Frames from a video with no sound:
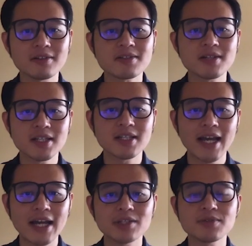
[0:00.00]
studying
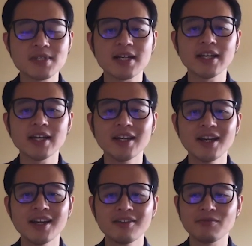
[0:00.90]
at UCLA
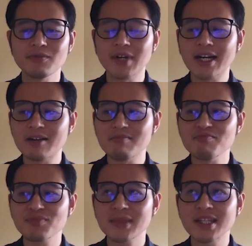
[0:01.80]

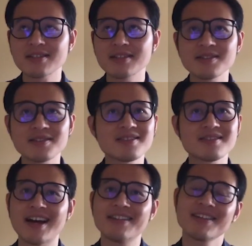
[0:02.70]

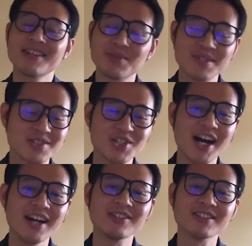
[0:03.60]
since I think he was a
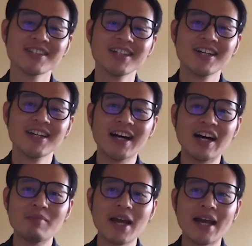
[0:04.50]
child.
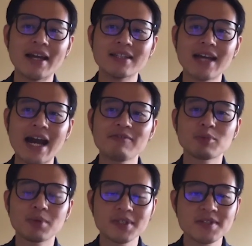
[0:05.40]
And after
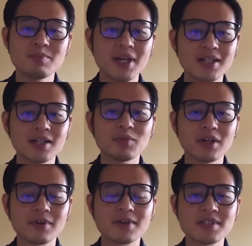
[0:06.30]
participating in one
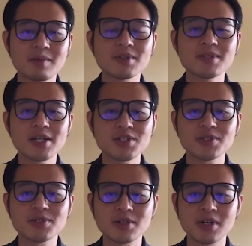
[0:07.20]
of our summer
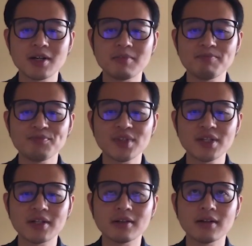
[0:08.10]
sessions,
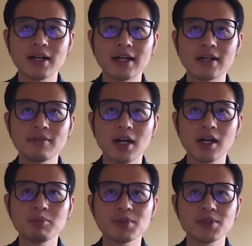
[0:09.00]
a
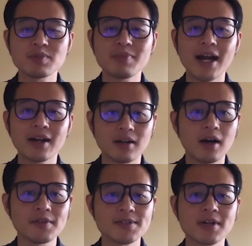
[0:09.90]
couple years back
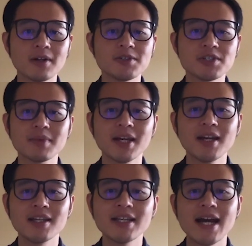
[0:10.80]
on the scholarship,
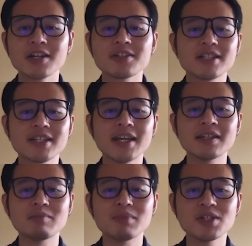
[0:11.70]
he actually
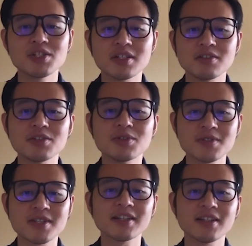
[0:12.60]
gained admission to
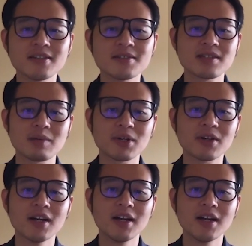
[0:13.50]
UCLA this summer.